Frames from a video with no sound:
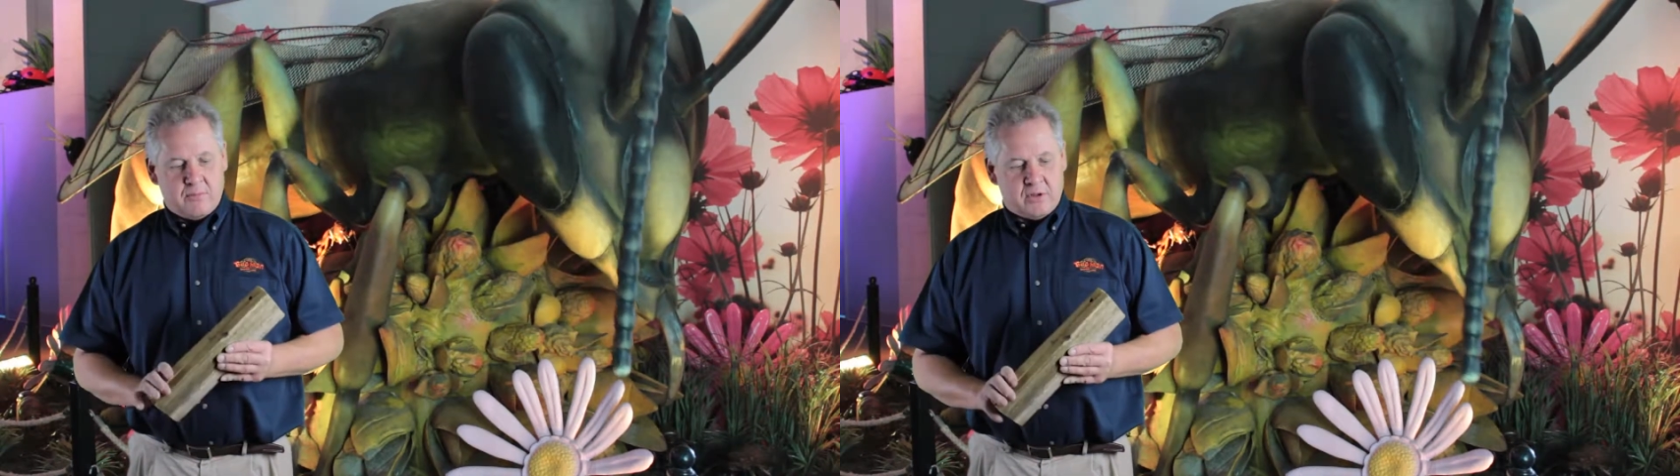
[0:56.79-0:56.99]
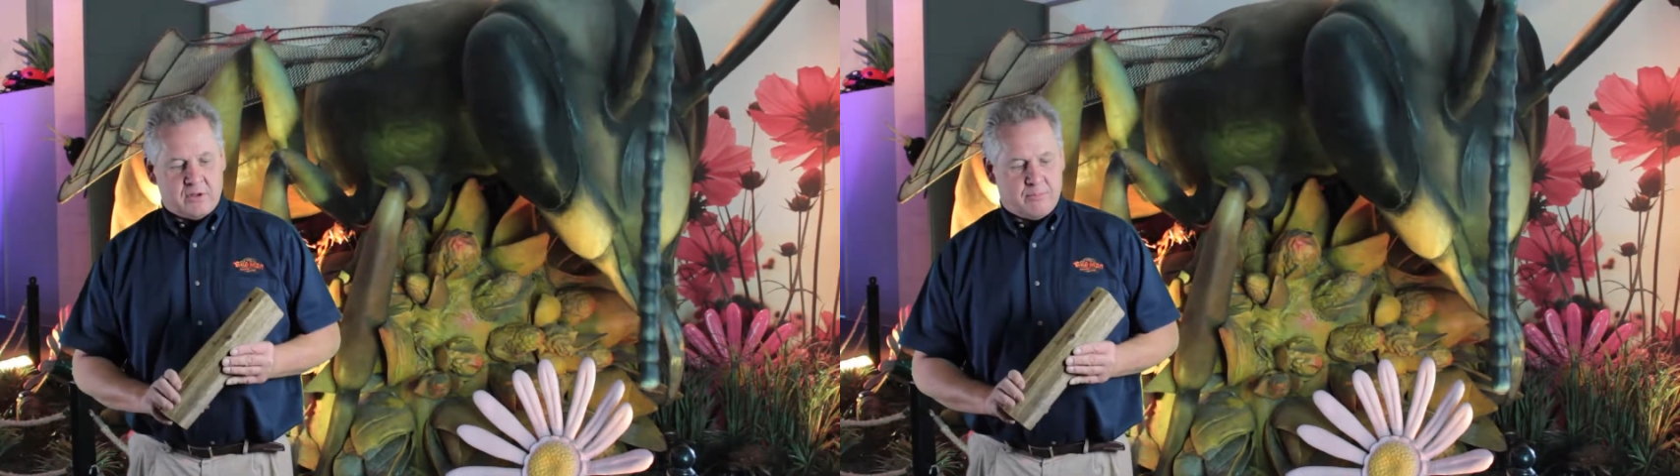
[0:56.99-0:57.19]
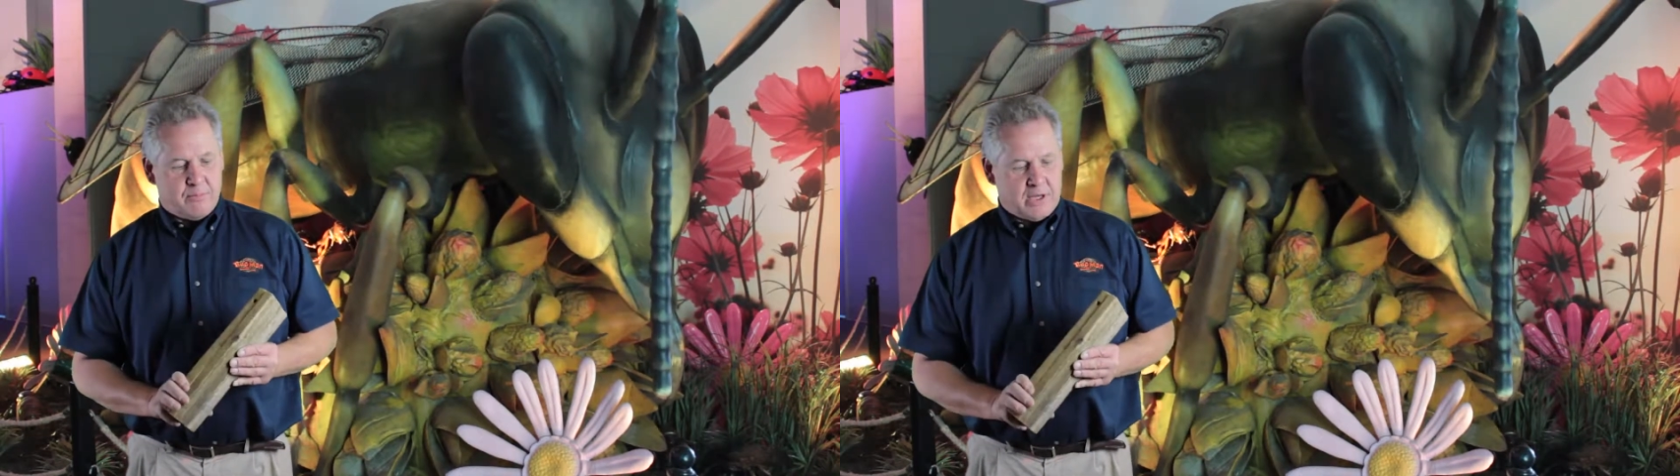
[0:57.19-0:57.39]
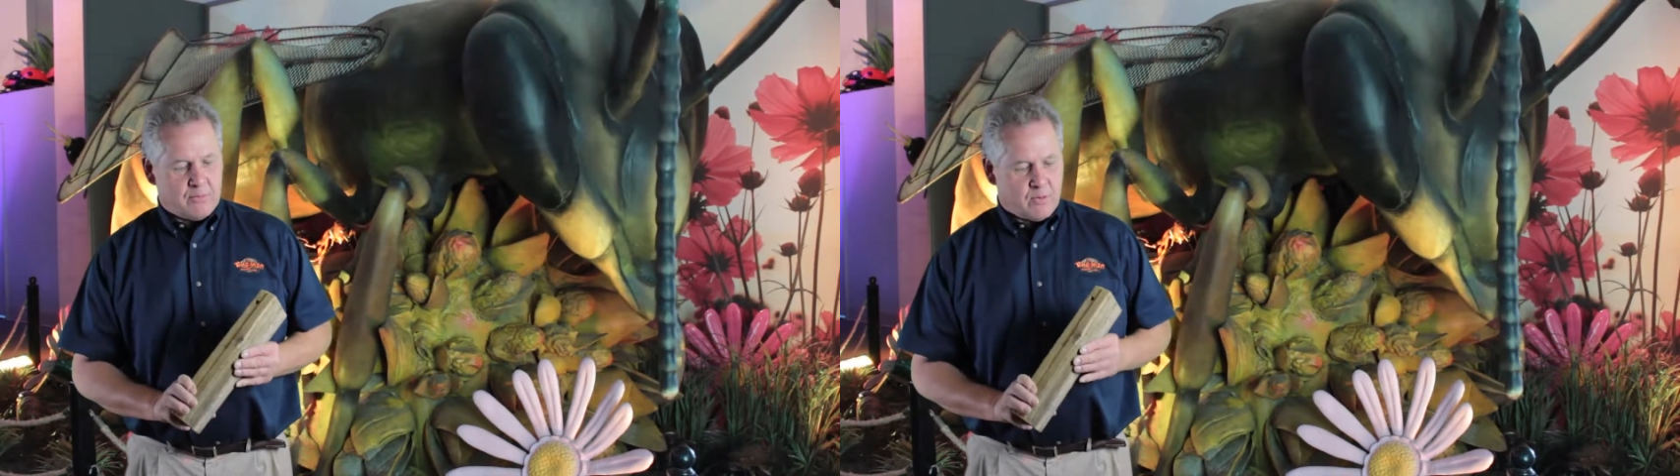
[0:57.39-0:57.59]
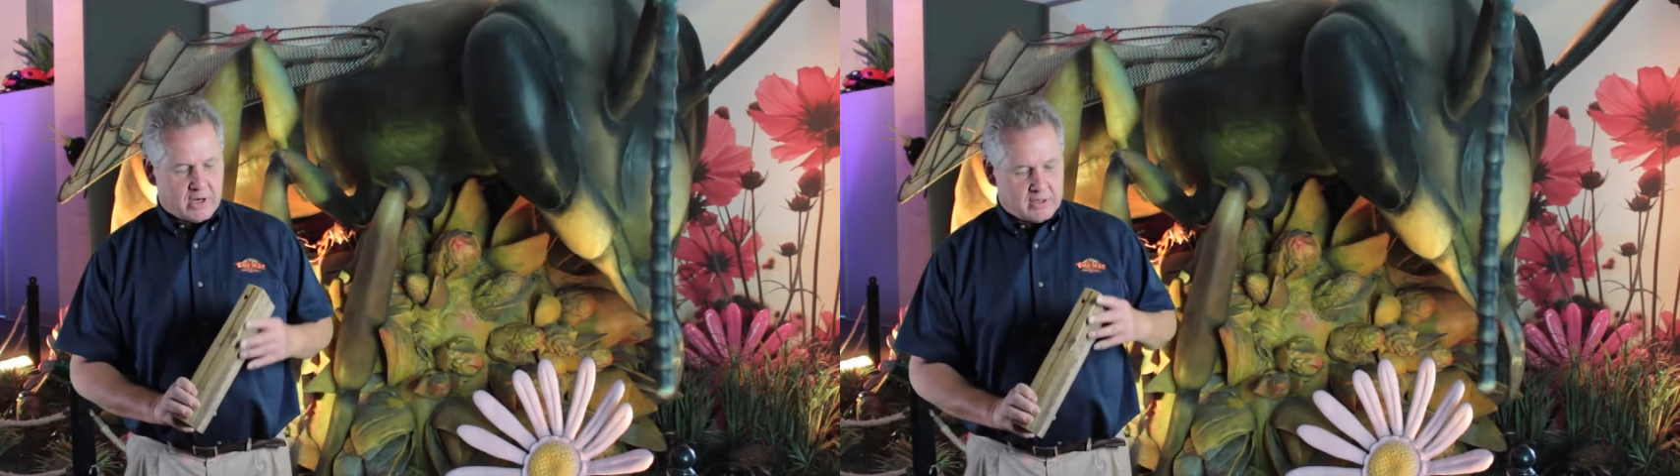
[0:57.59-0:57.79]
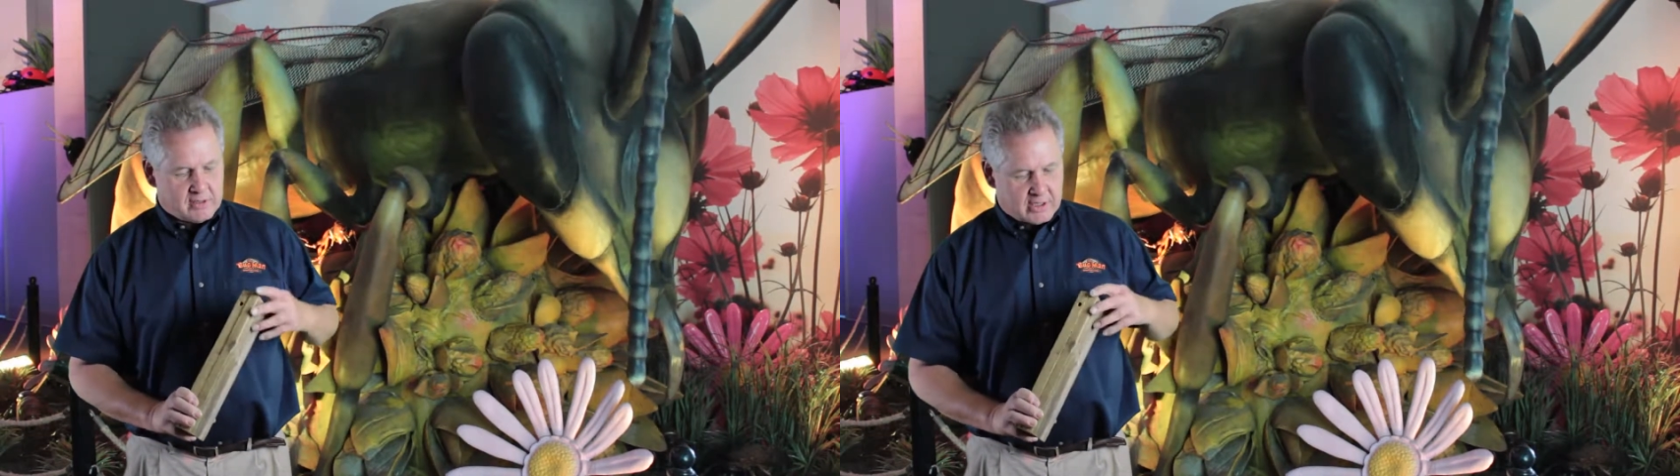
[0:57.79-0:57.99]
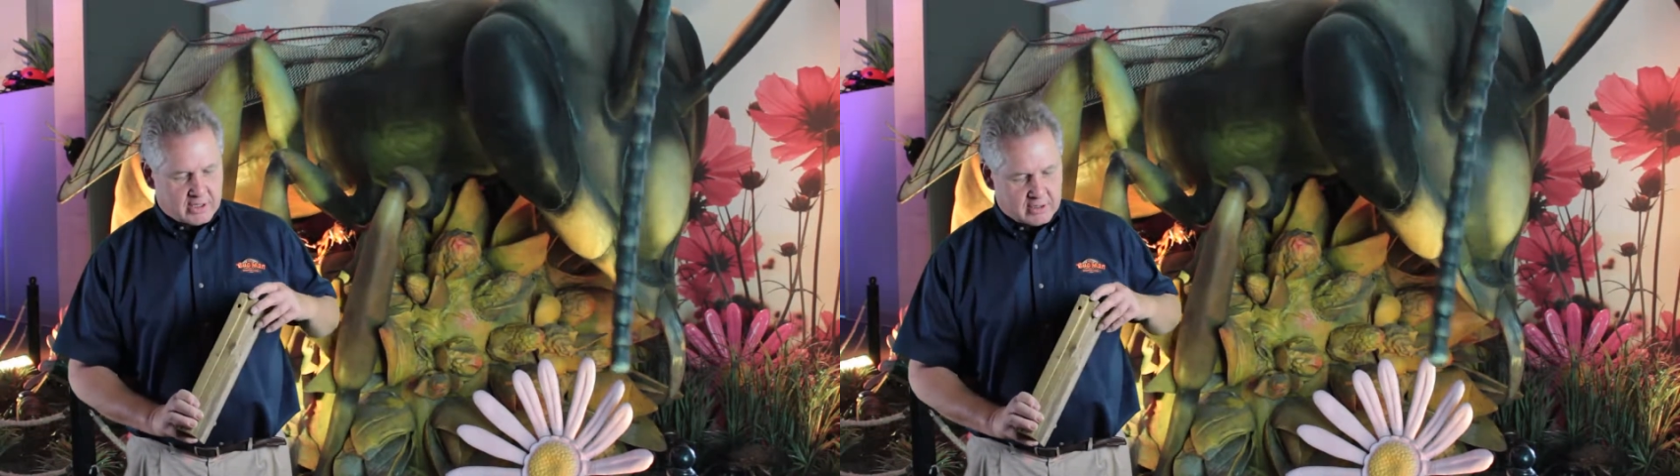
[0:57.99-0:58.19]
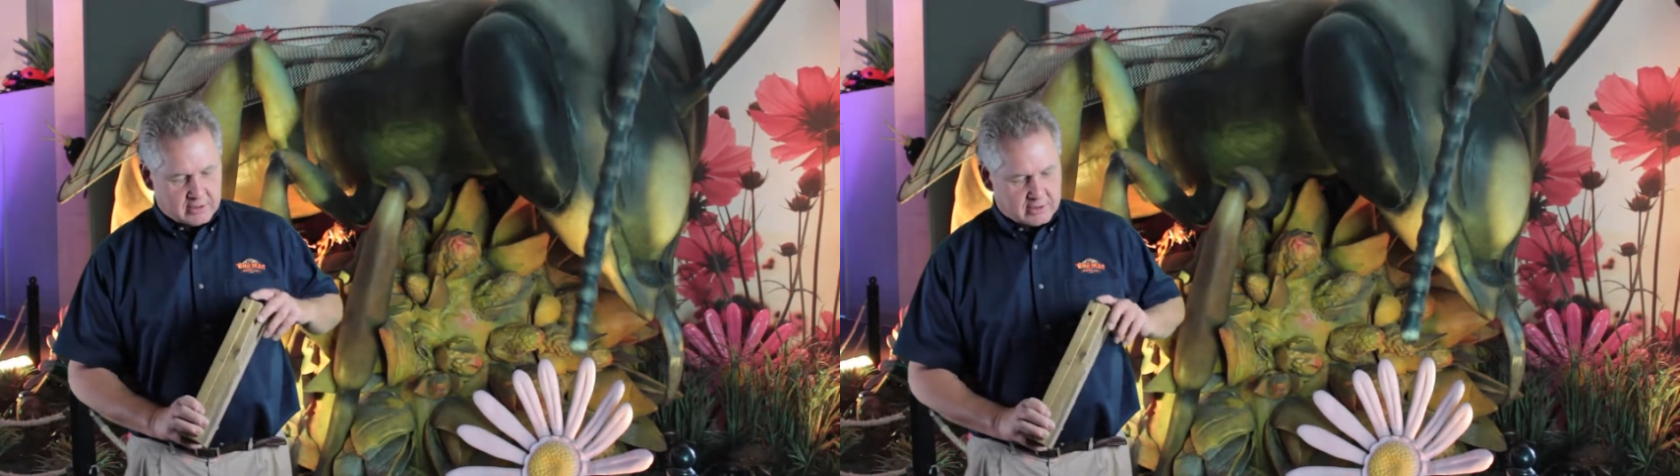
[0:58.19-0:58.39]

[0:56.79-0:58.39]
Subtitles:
But the big way to tell